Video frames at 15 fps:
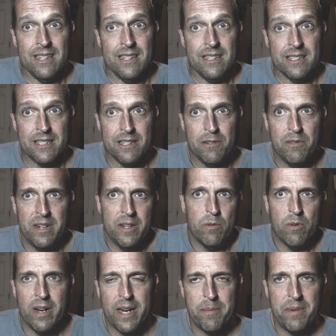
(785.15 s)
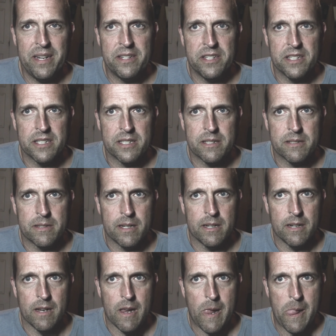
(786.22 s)
so anyway, I mean, just
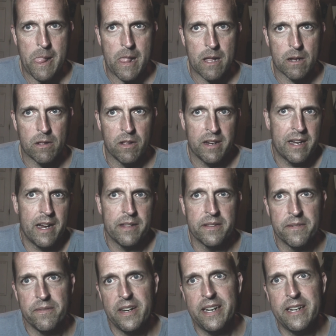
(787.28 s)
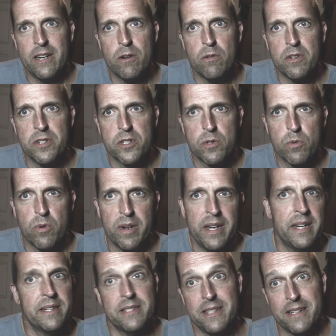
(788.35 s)
click on the video,
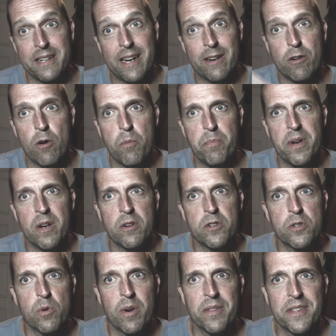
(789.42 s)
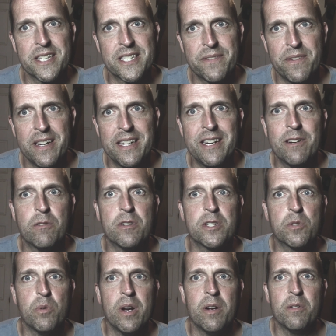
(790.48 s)
enjoy it, and I hope you enjoyed this video
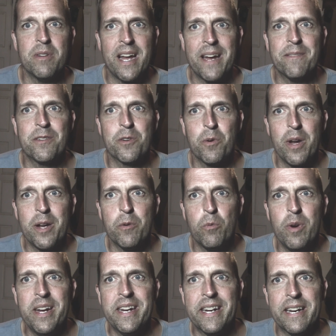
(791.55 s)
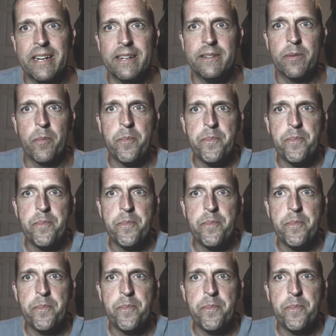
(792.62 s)
as well, and have a great weekend.